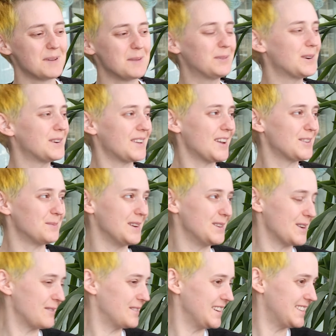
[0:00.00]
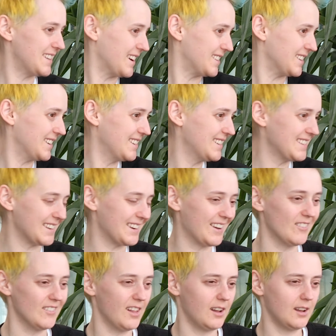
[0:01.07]
People always ask me, do you have any tattoos? And
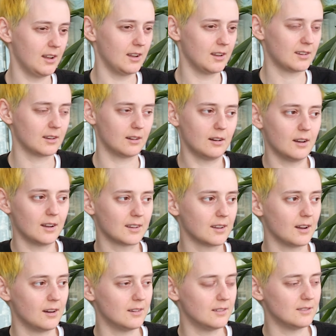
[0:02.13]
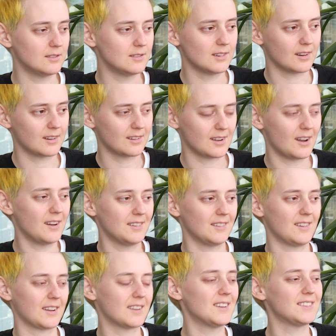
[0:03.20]
I'm like, oh, I
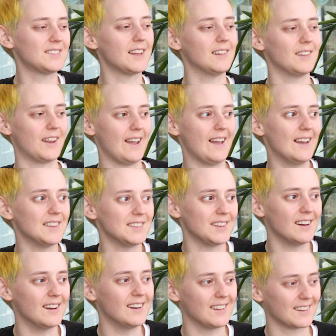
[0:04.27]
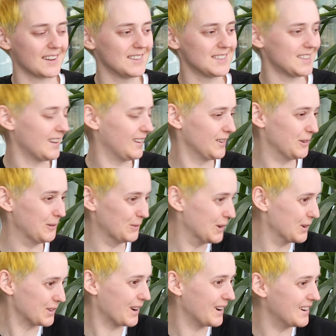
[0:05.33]
can't settle on a hairstyle. I can't settle on a
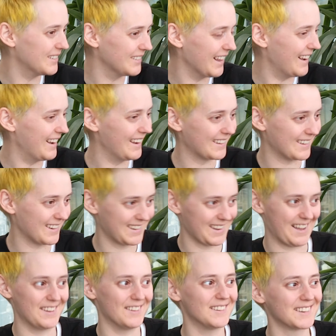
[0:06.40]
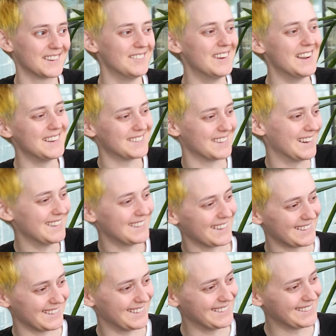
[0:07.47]
wardrobe. Like, I cannot commit to any
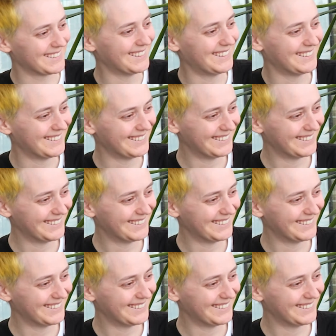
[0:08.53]
tattoos.